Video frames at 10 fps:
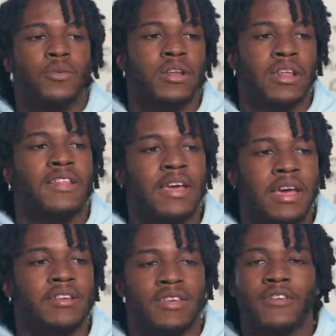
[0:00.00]
The thing
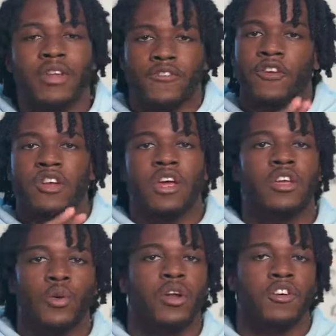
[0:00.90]
is, even if you're in here and you're
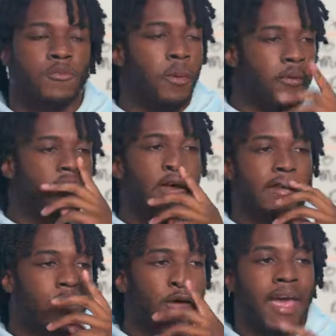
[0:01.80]
one of those people, it's
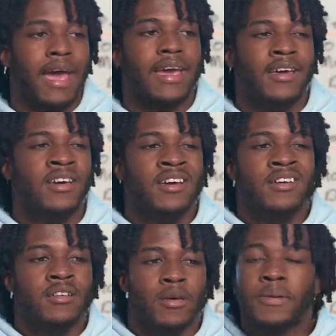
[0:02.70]
okay
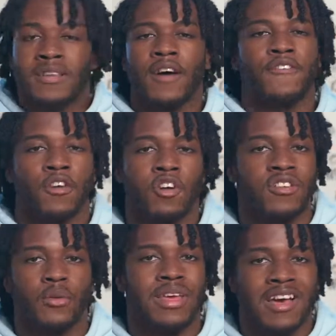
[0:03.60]
to be tough on RJ
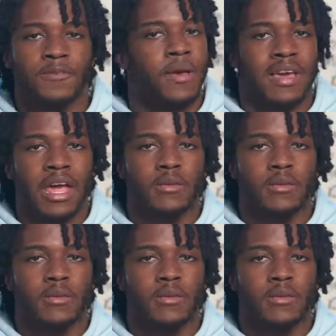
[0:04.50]
when he has bad games.